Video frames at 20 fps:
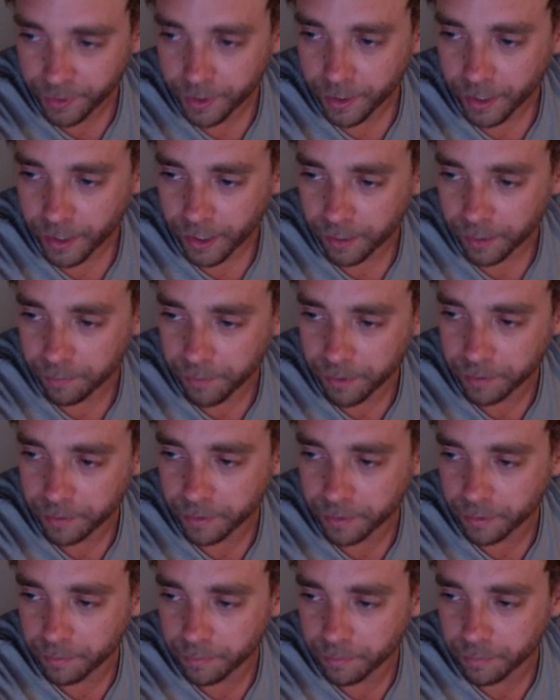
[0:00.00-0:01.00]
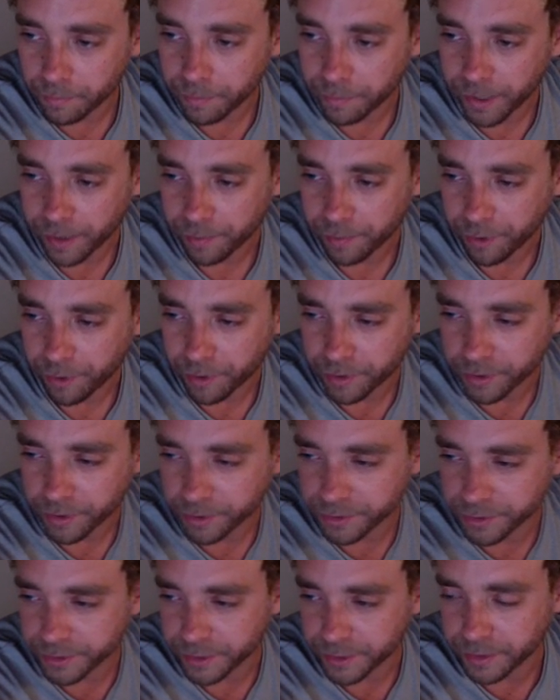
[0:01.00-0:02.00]
I meant by
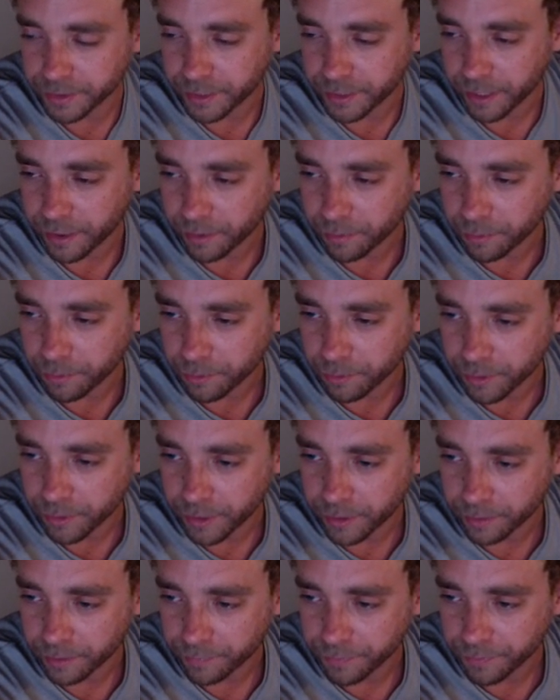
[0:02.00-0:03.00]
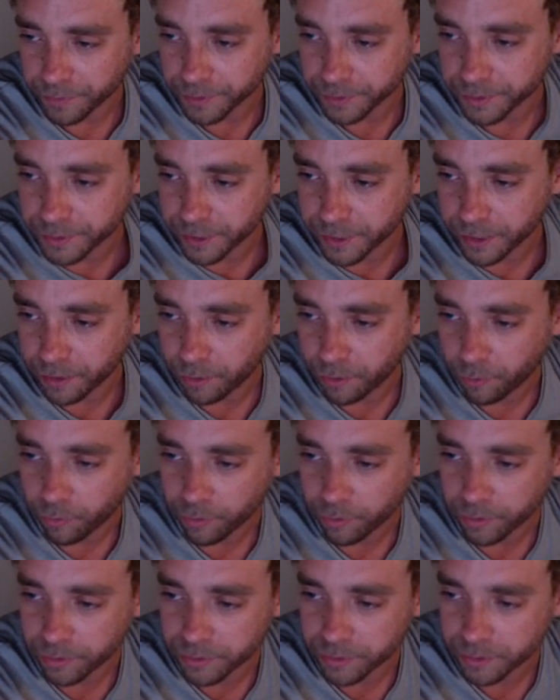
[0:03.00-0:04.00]
Broncos did terrible in the first and second
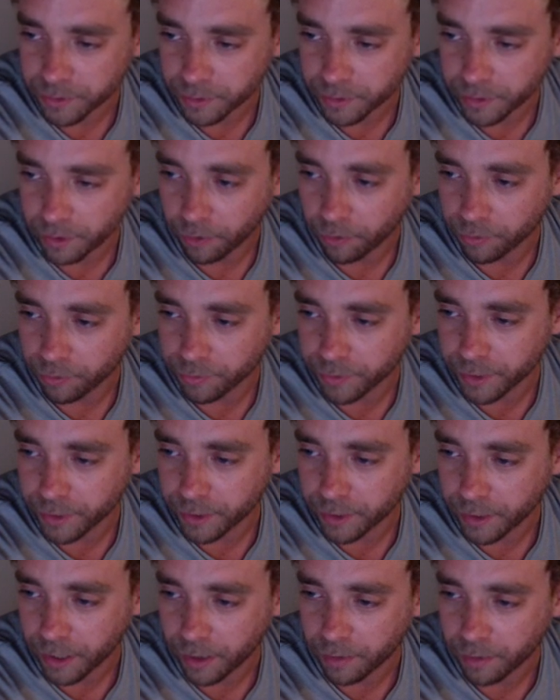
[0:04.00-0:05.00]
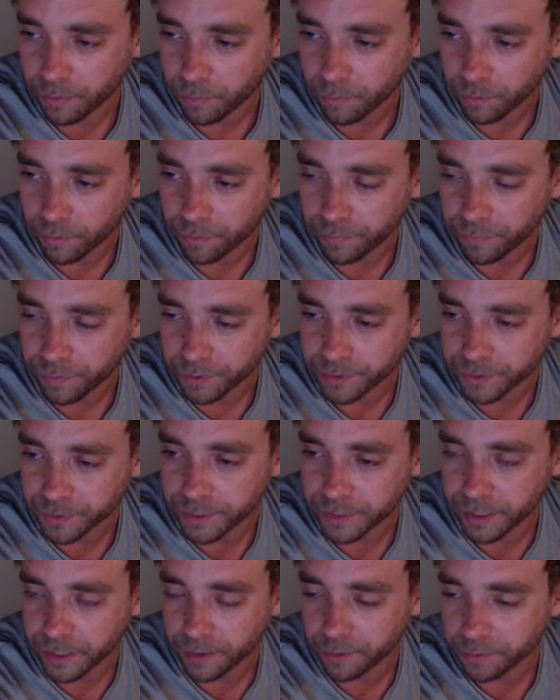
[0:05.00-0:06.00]
quarters. They only got 1 first
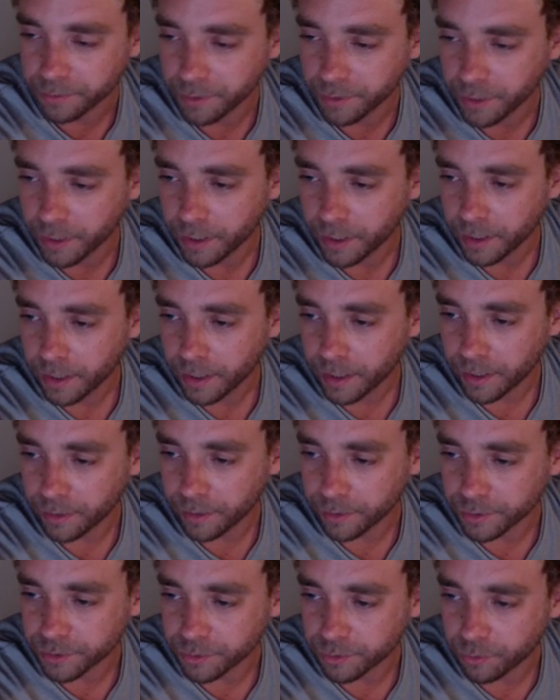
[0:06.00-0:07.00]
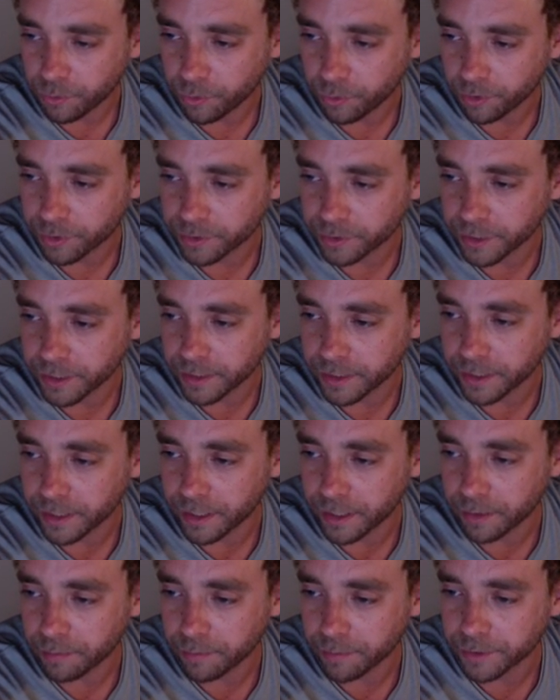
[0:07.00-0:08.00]
down in those 2 quarters. They didn't
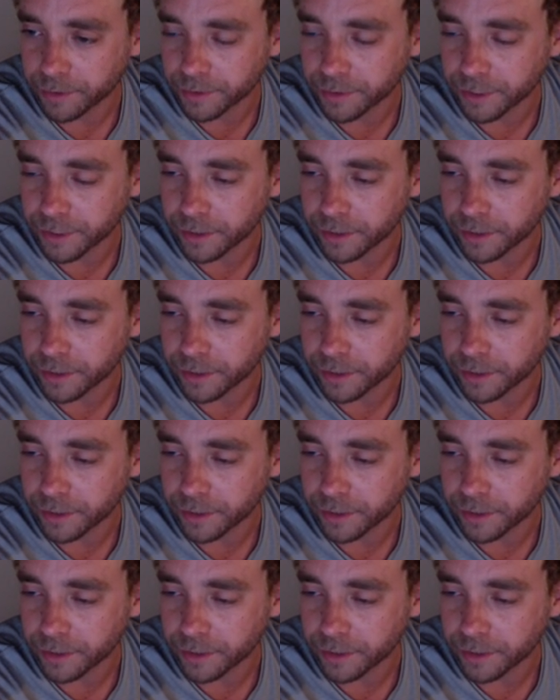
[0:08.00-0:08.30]
get much